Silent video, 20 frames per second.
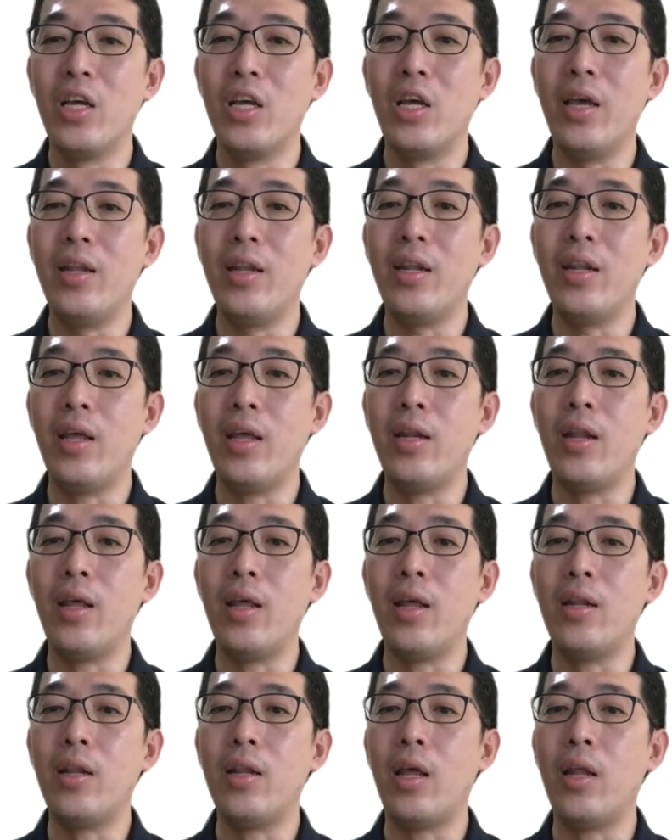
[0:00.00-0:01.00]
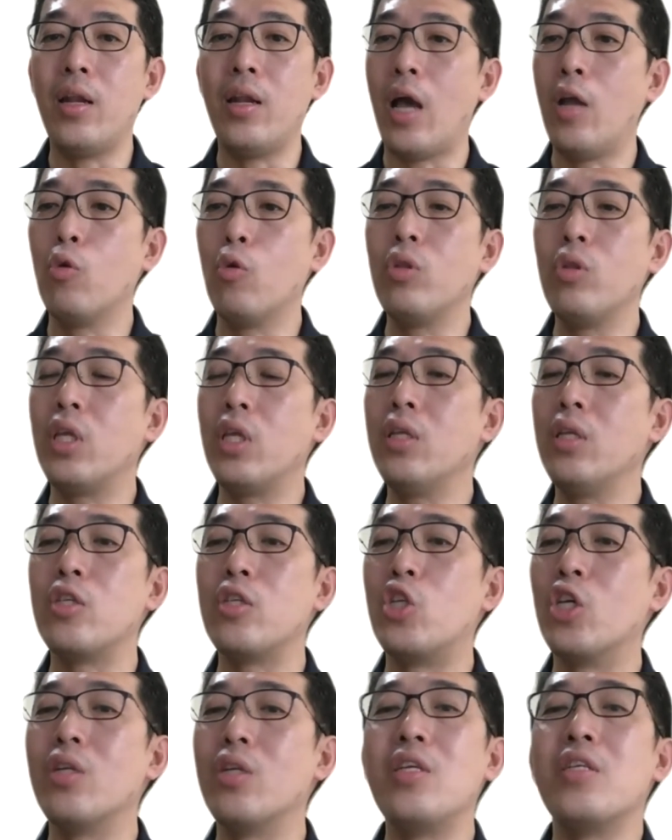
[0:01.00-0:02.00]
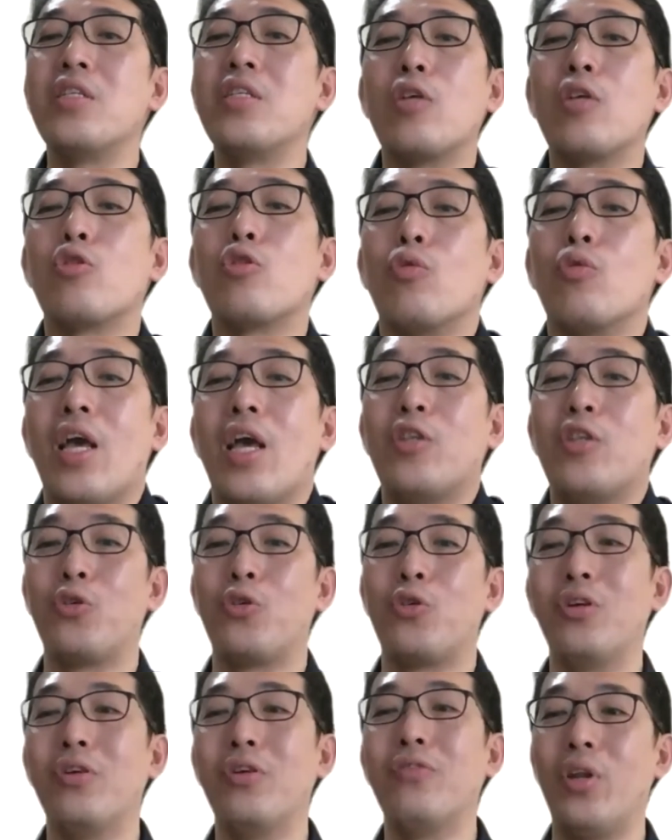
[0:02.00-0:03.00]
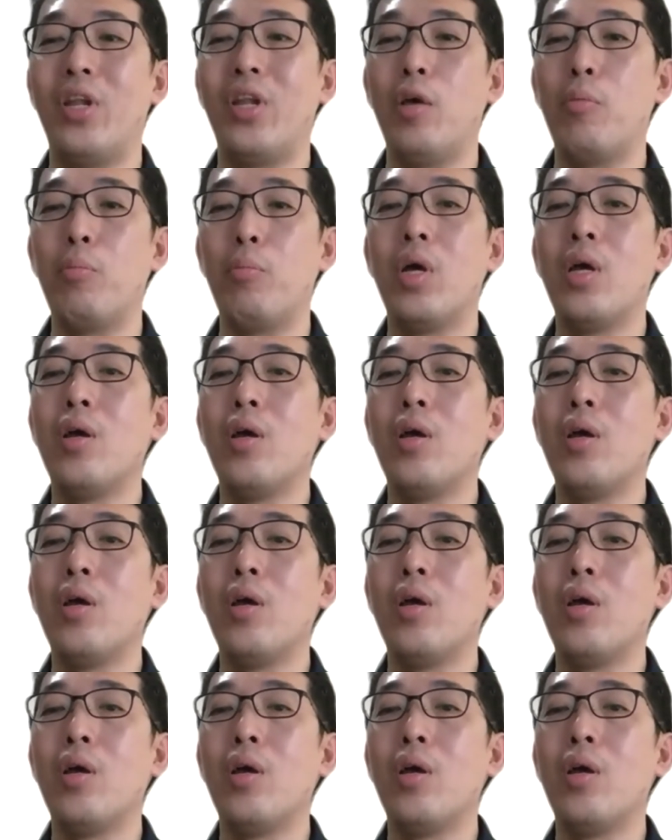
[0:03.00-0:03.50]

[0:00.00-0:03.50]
And I don't think the journey starts so natural for them.